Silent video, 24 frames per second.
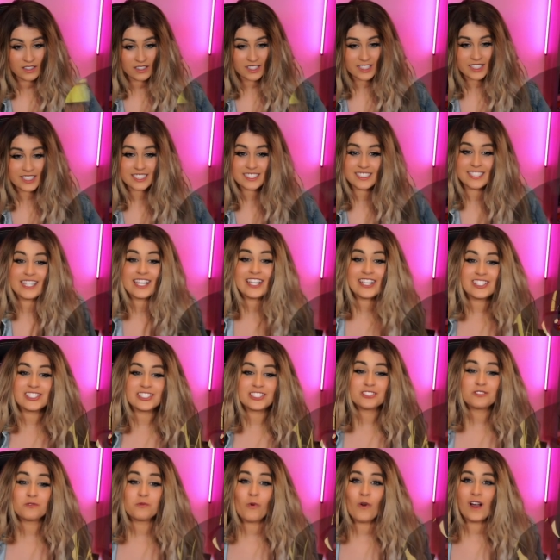Because he
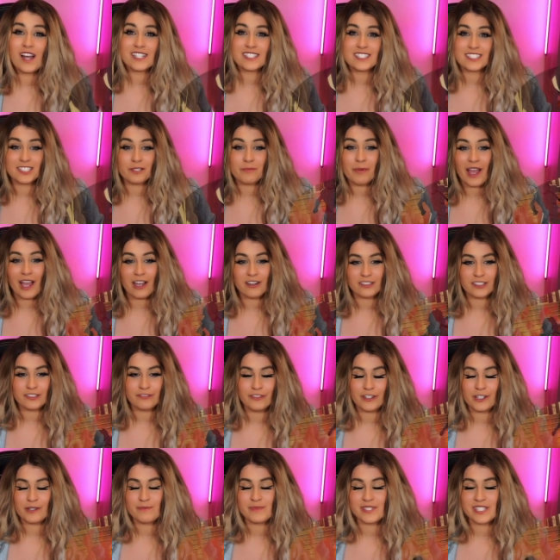just wants the power
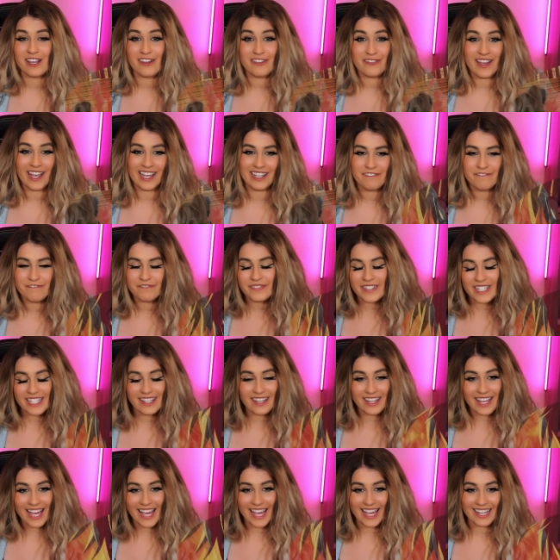for himself. I
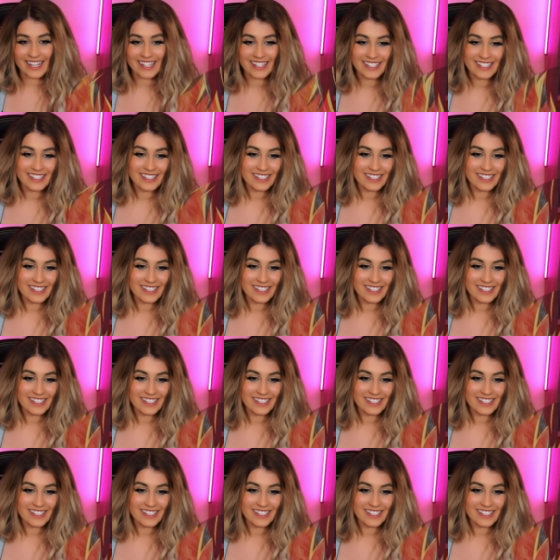feel it.